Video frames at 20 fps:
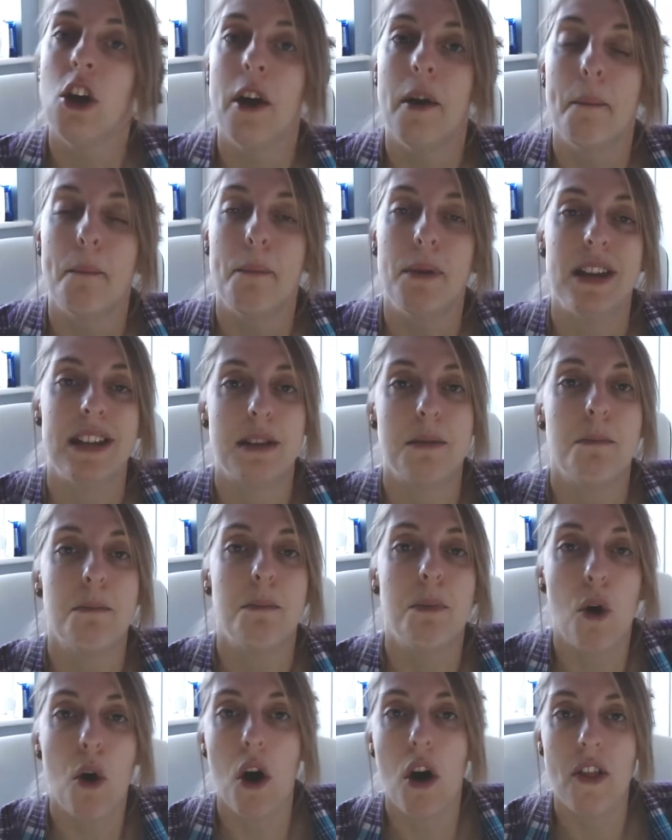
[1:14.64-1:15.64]
but it's
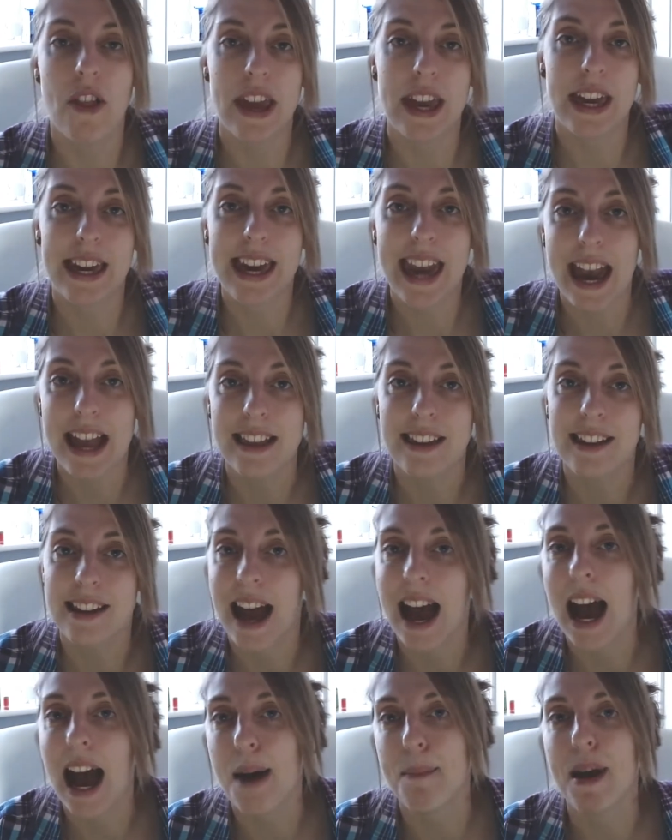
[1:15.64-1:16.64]
important that you get into the
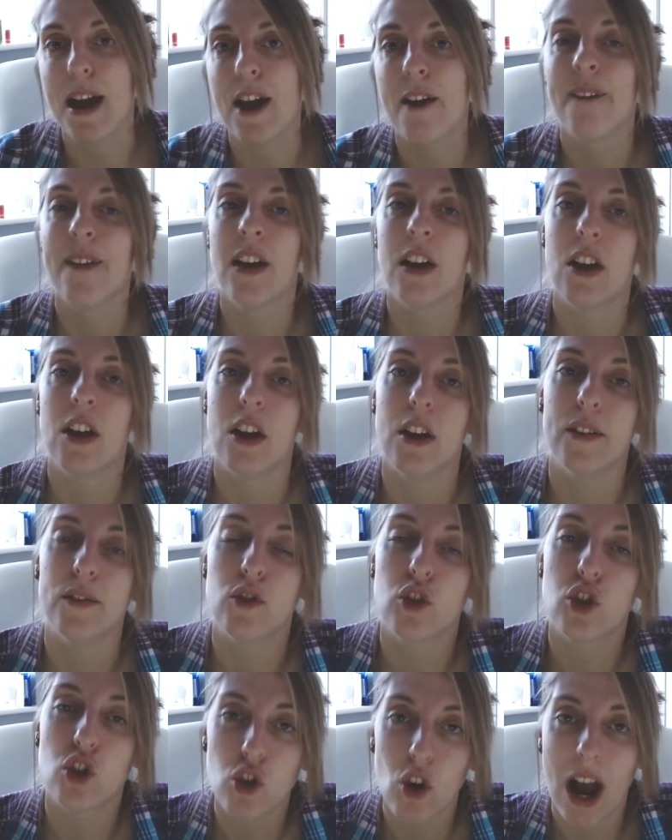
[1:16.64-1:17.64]
habit
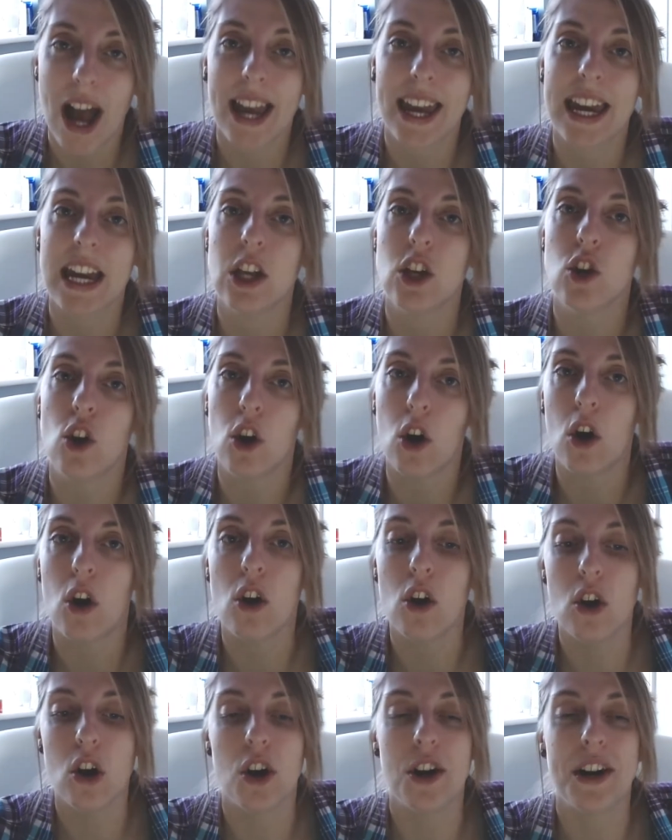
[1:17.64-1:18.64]
of tracking your
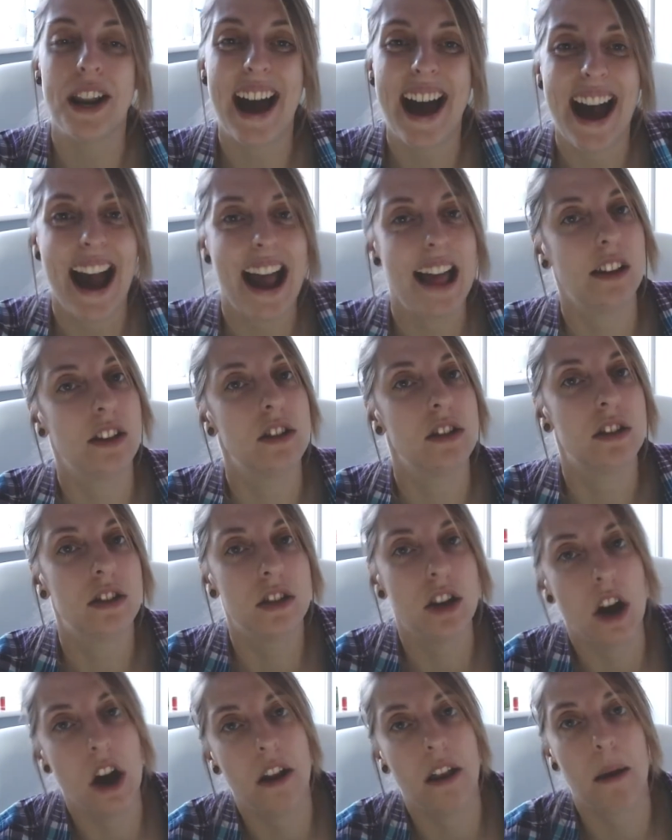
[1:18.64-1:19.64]
own island's
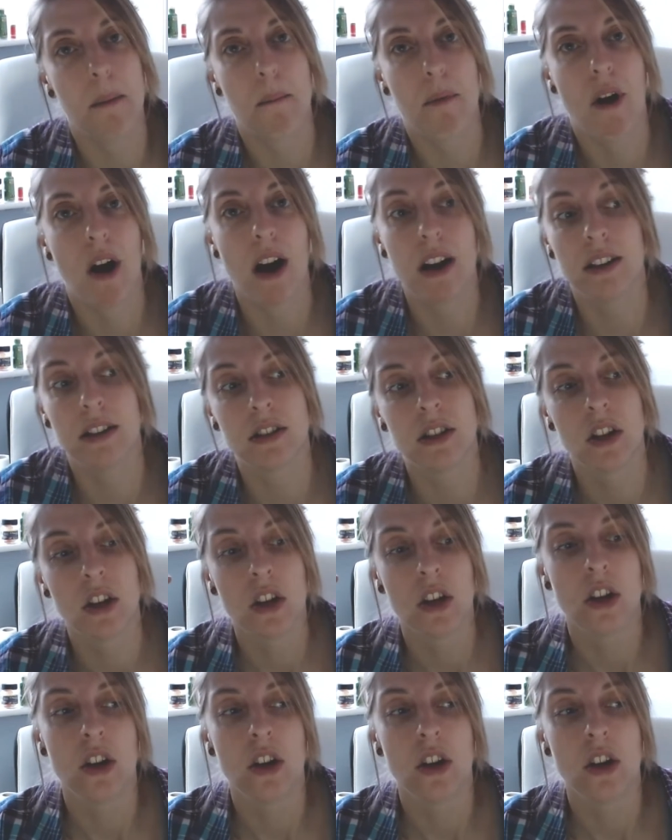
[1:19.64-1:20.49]
turnip price.